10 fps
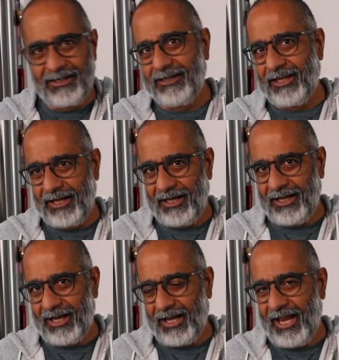
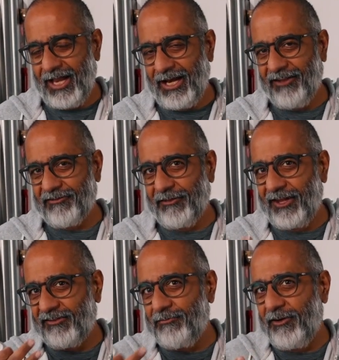Again, it's the
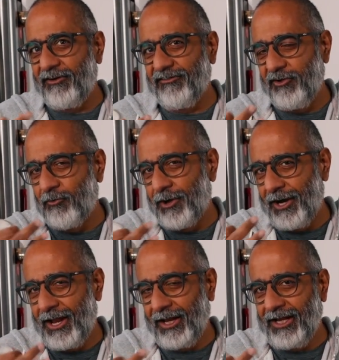experience you want
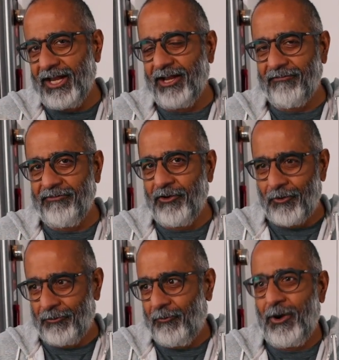to give
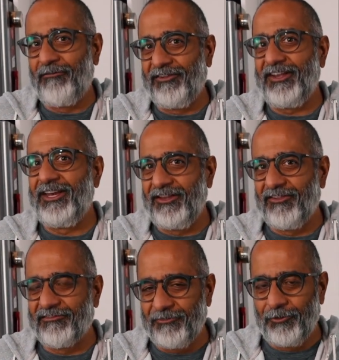whoever's eating
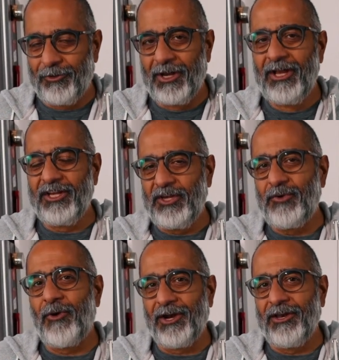this food. You
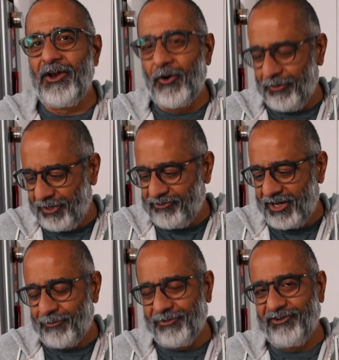want to know that you're
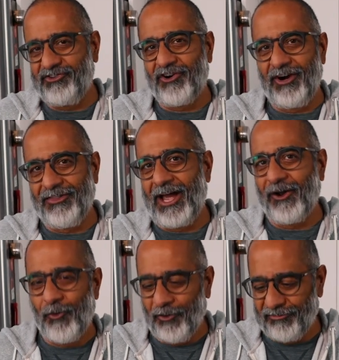able to chart that
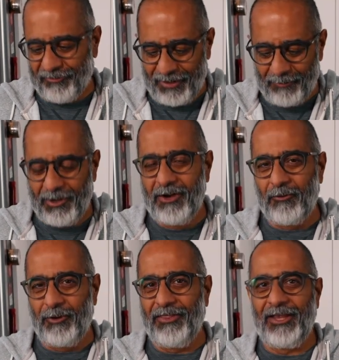course for them,
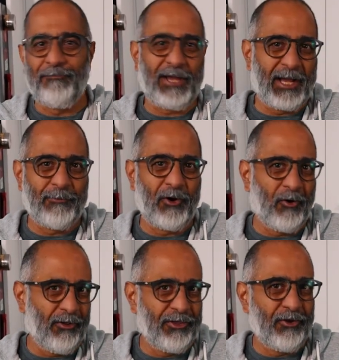where they pick up on
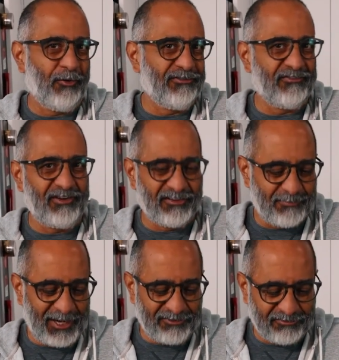all the notes of your
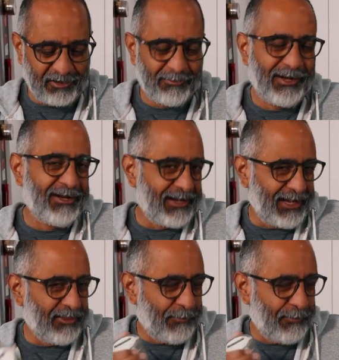spice rub, and the